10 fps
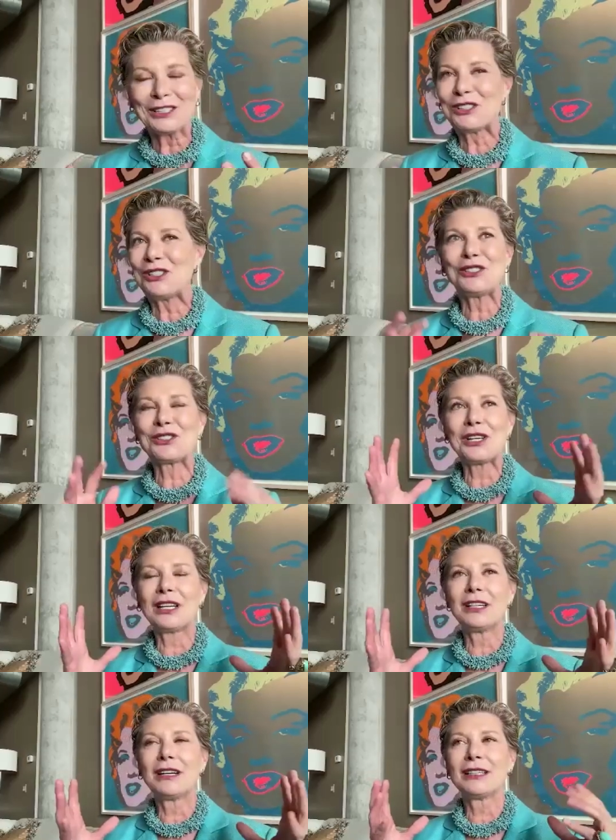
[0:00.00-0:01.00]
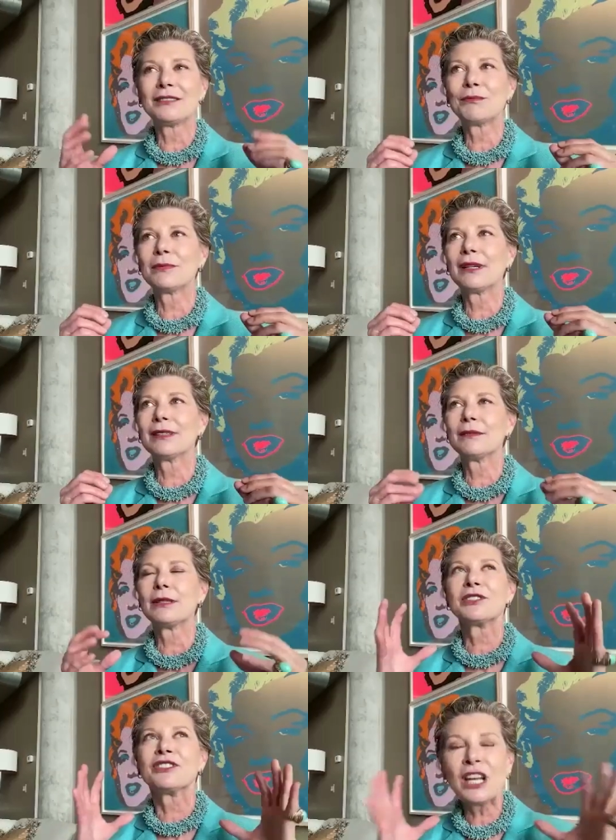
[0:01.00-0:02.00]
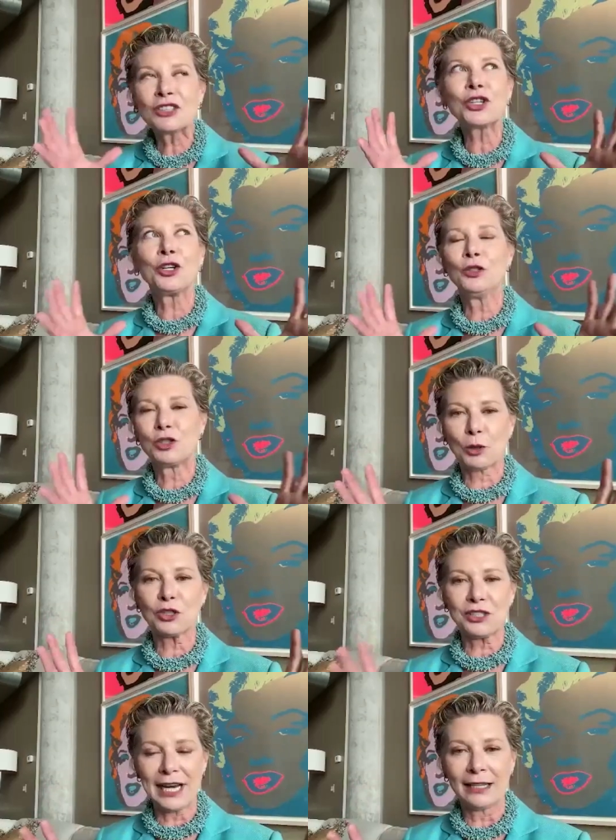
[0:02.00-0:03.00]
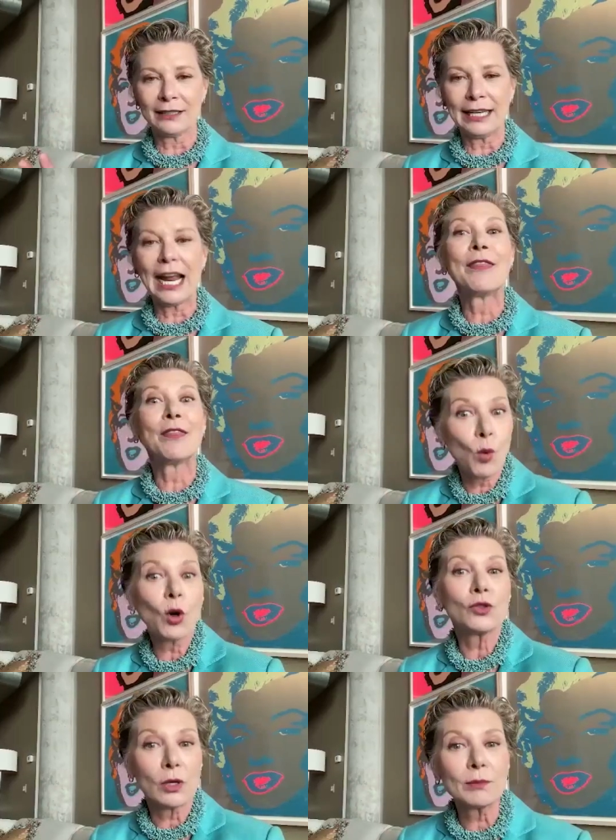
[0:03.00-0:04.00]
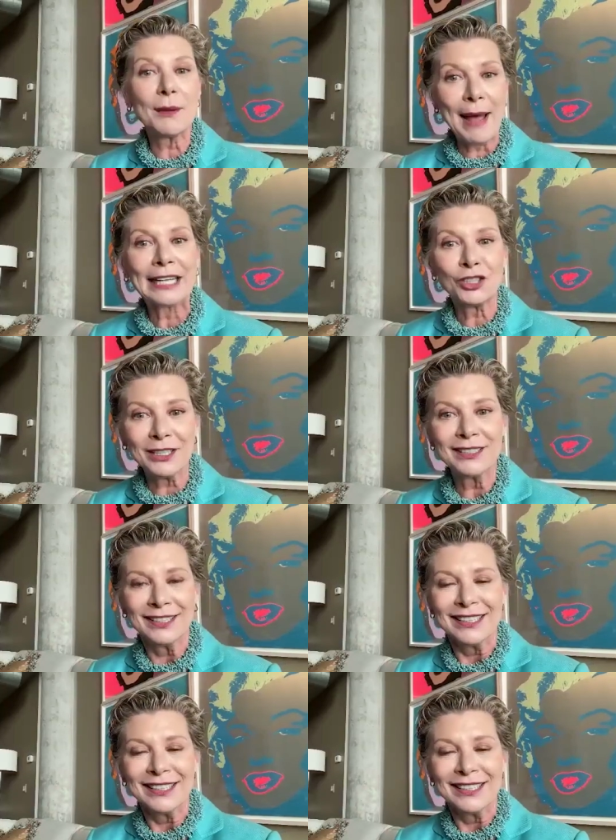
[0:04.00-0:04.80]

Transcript: She just, such a huge personality, and the wardrobe to match it.